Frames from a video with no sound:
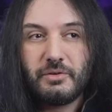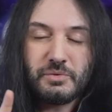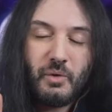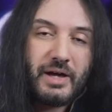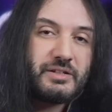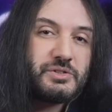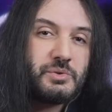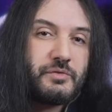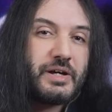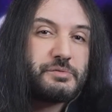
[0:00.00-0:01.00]
reason why this
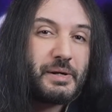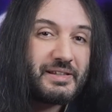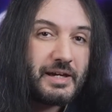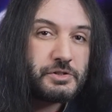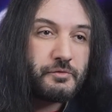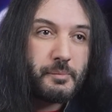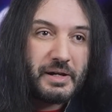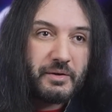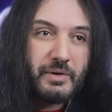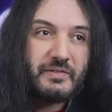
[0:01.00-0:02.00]
sort of expectation from a
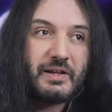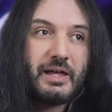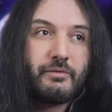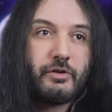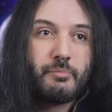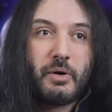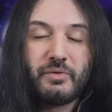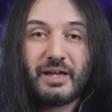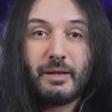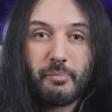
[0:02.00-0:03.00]
linguistic level is
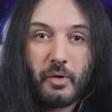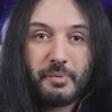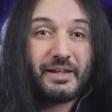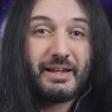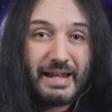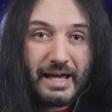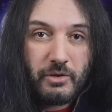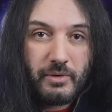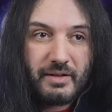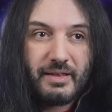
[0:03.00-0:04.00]
both inappropriate and
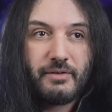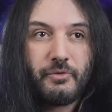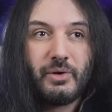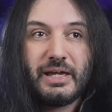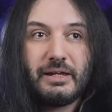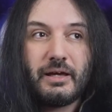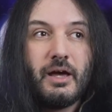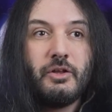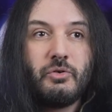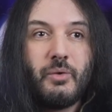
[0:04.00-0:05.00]
inaccurate, therefore leading
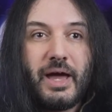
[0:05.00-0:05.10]
to